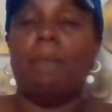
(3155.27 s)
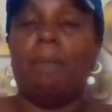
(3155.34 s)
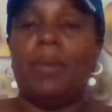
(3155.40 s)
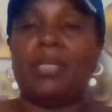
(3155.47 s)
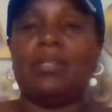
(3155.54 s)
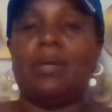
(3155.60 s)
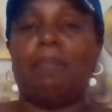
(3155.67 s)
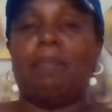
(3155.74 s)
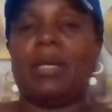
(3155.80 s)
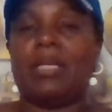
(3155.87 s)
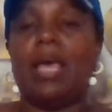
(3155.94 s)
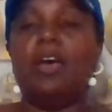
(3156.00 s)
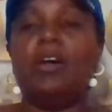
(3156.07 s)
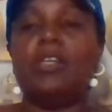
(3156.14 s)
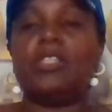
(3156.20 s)
But
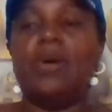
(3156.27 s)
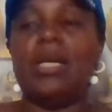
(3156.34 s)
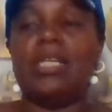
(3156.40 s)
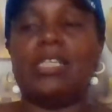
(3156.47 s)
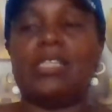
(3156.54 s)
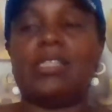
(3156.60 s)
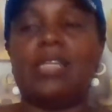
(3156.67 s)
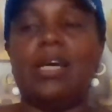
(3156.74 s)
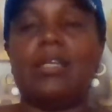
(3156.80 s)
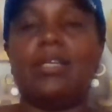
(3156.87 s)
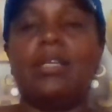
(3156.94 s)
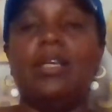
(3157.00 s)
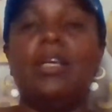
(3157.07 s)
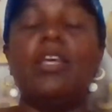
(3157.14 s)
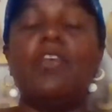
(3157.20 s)
I also
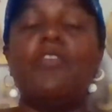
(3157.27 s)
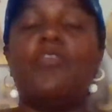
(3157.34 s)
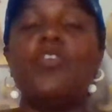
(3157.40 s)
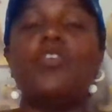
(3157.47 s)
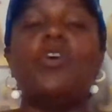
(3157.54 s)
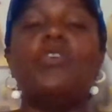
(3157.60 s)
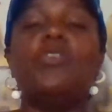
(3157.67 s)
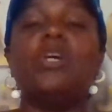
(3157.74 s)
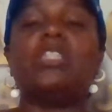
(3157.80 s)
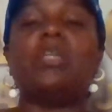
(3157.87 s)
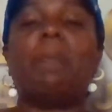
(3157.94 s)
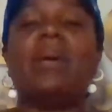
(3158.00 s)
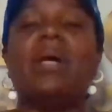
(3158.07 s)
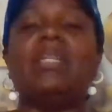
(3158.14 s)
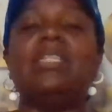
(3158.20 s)
understand, if you know your
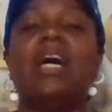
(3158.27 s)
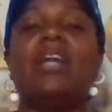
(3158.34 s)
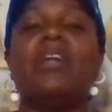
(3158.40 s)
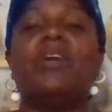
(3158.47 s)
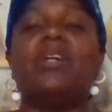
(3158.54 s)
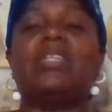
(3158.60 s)
chapati are